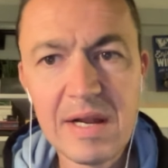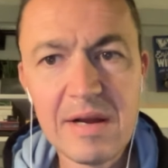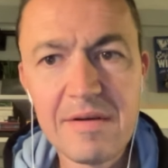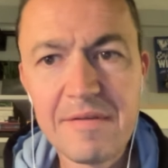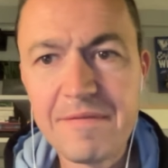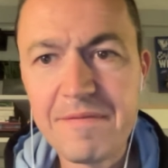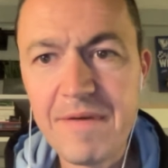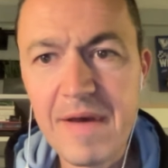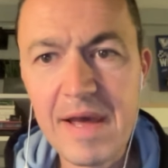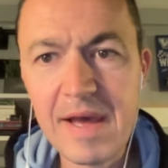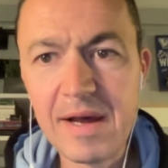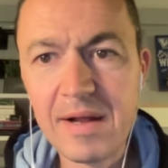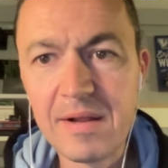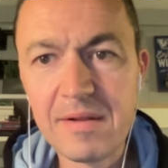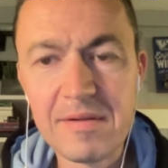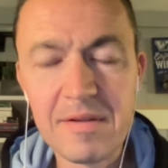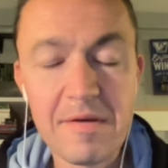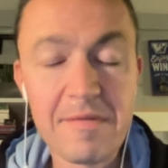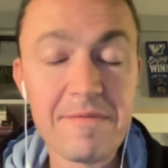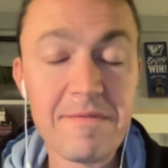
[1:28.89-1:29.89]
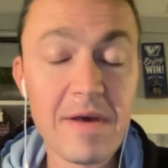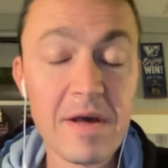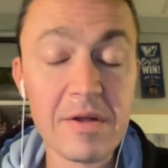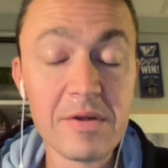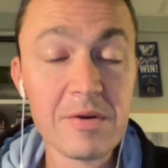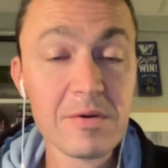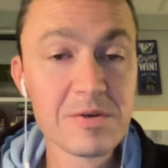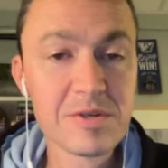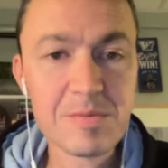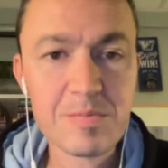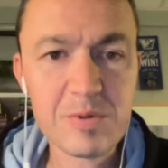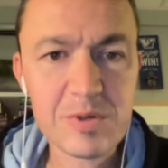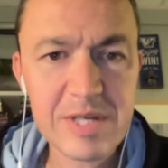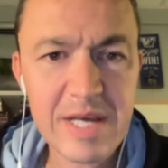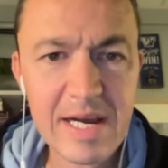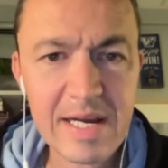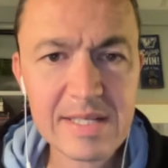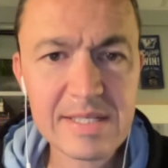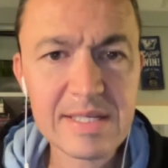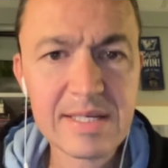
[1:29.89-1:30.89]
fail the failure to
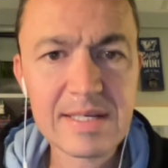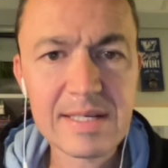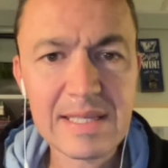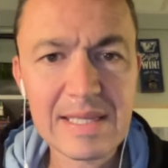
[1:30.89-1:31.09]
protect